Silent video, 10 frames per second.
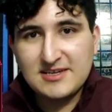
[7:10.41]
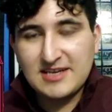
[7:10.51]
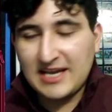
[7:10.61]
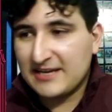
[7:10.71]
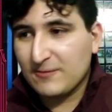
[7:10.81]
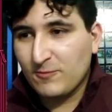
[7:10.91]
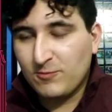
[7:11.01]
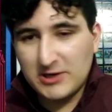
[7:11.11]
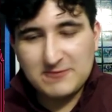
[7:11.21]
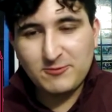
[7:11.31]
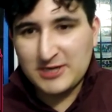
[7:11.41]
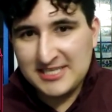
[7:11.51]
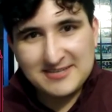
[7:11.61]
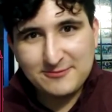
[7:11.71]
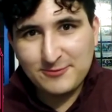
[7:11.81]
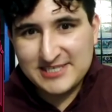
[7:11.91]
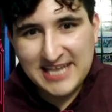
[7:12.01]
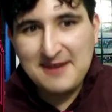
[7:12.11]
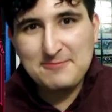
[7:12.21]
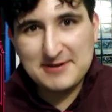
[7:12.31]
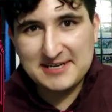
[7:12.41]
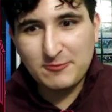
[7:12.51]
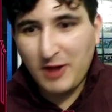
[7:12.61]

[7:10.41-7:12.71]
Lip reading: Like, what's happening?